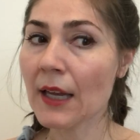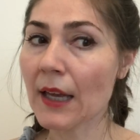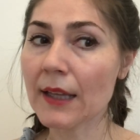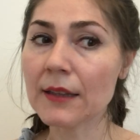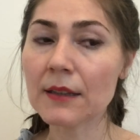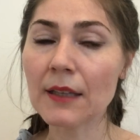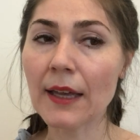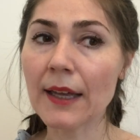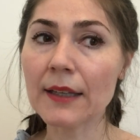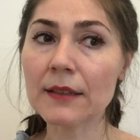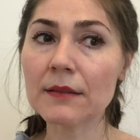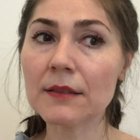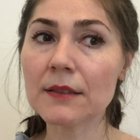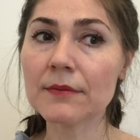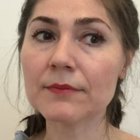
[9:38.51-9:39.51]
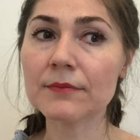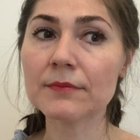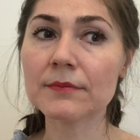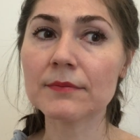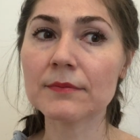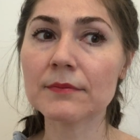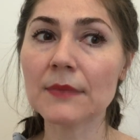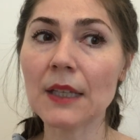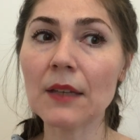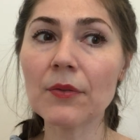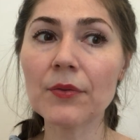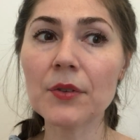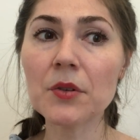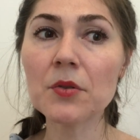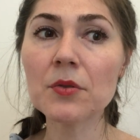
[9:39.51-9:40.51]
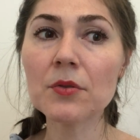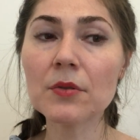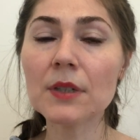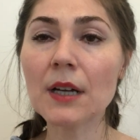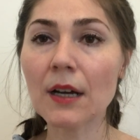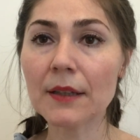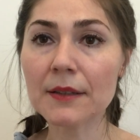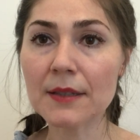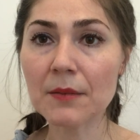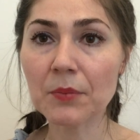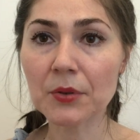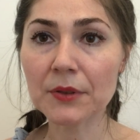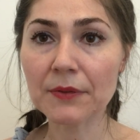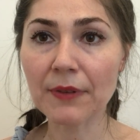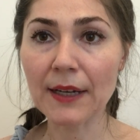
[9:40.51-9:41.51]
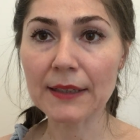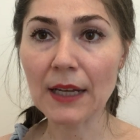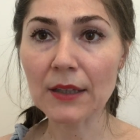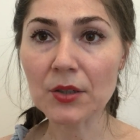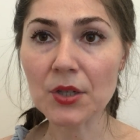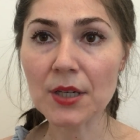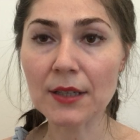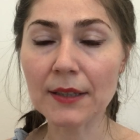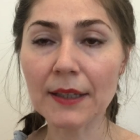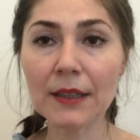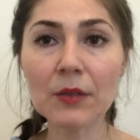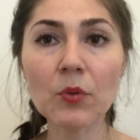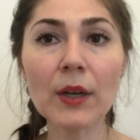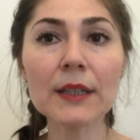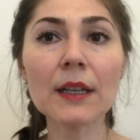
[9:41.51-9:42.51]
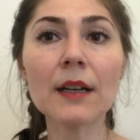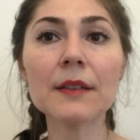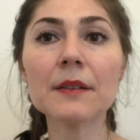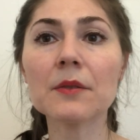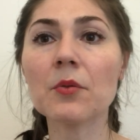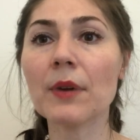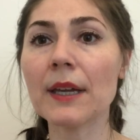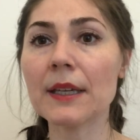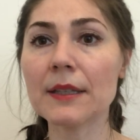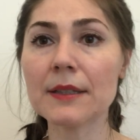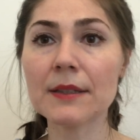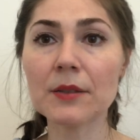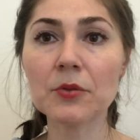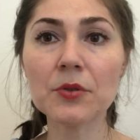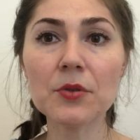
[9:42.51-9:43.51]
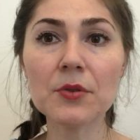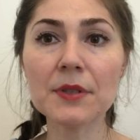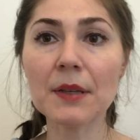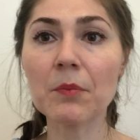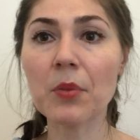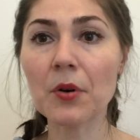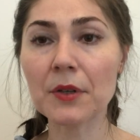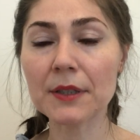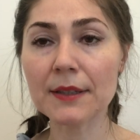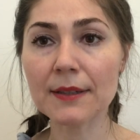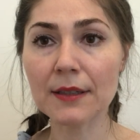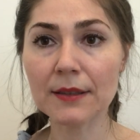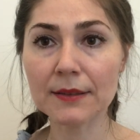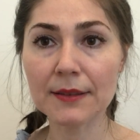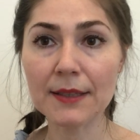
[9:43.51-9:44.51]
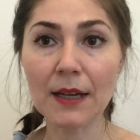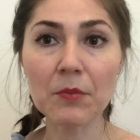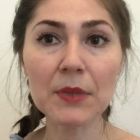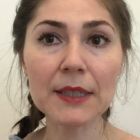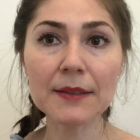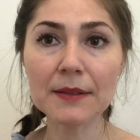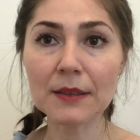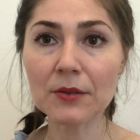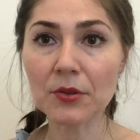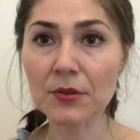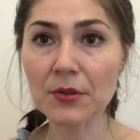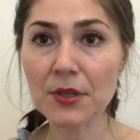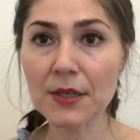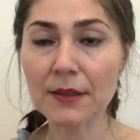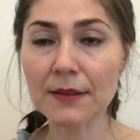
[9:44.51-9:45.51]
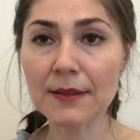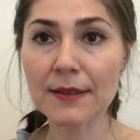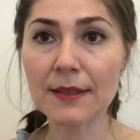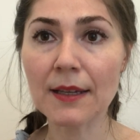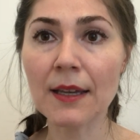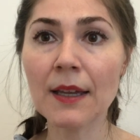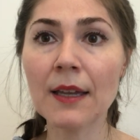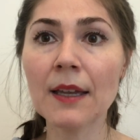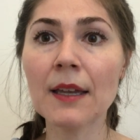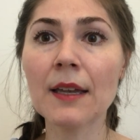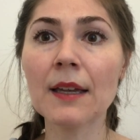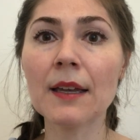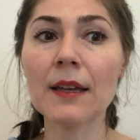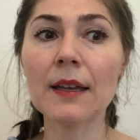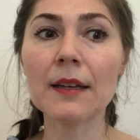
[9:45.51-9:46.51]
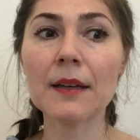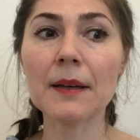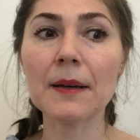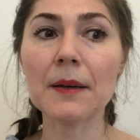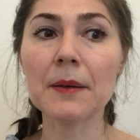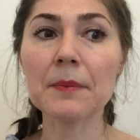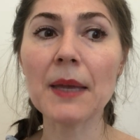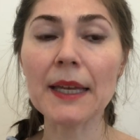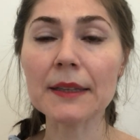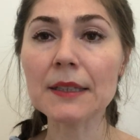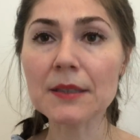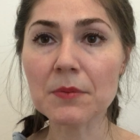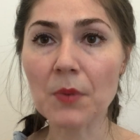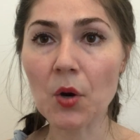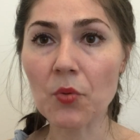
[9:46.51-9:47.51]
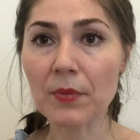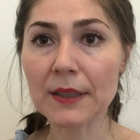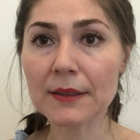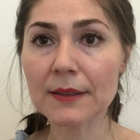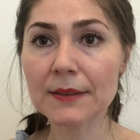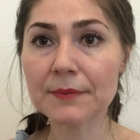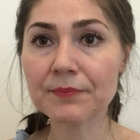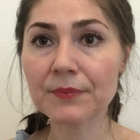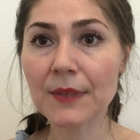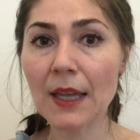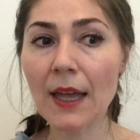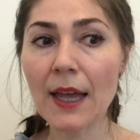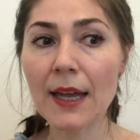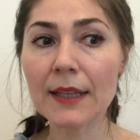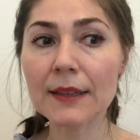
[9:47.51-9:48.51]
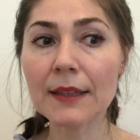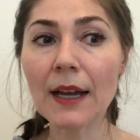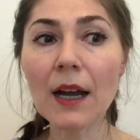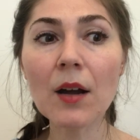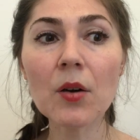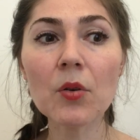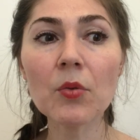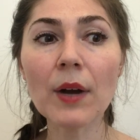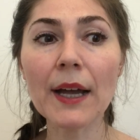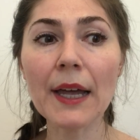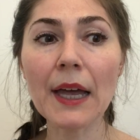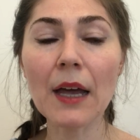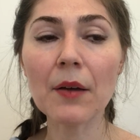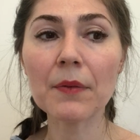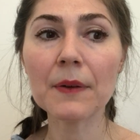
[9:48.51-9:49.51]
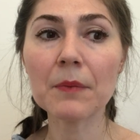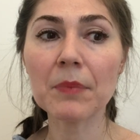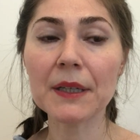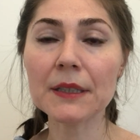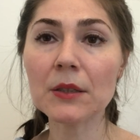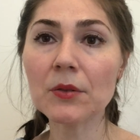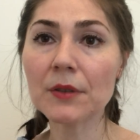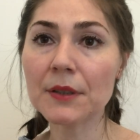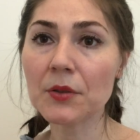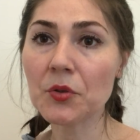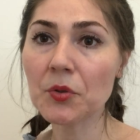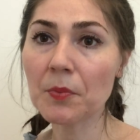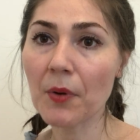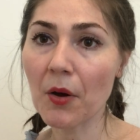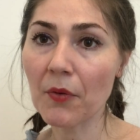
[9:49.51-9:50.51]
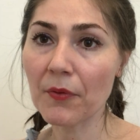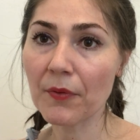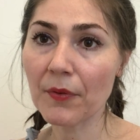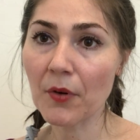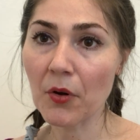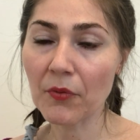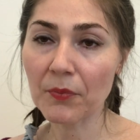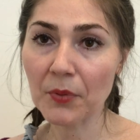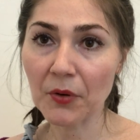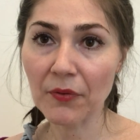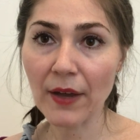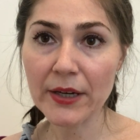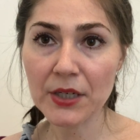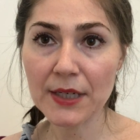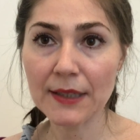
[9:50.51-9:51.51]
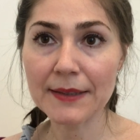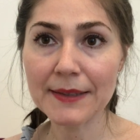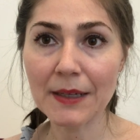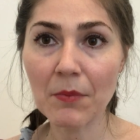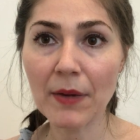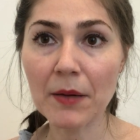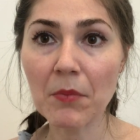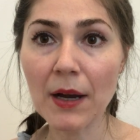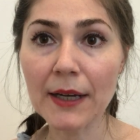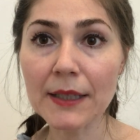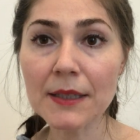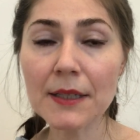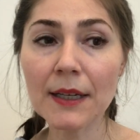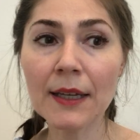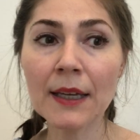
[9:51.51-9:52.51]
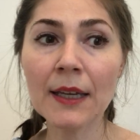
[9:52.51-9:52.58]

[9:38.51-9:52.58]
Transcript: And if you can't support financially, in what other ways could you support some institutions at this moment? And now I have a particular group of professionals in my mind,